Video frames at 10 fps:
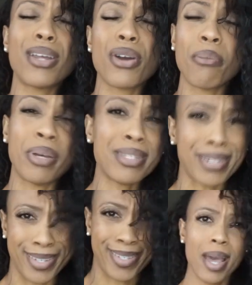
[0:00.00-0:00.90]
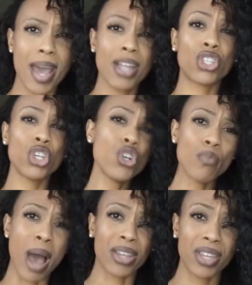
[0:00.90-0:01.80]
of their business. And two,
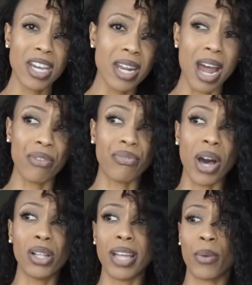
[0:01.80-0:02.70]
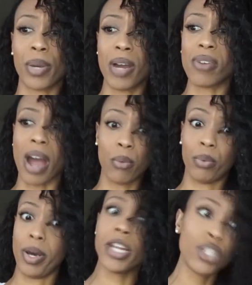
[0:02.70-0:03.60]
back then I felt like whenever I
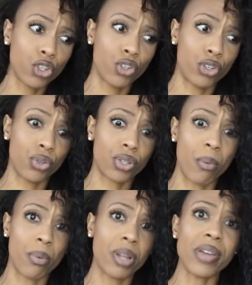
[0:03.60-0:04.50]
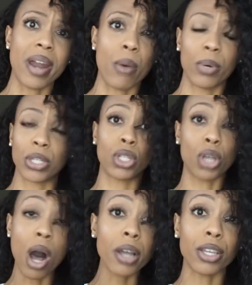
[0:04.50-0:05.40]
would introduce someone that I was
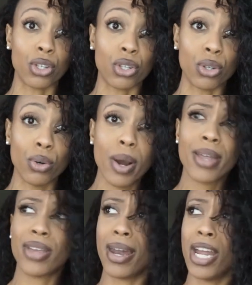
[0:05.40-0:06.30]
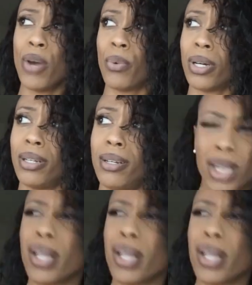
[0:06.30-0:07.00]
talking to, that it would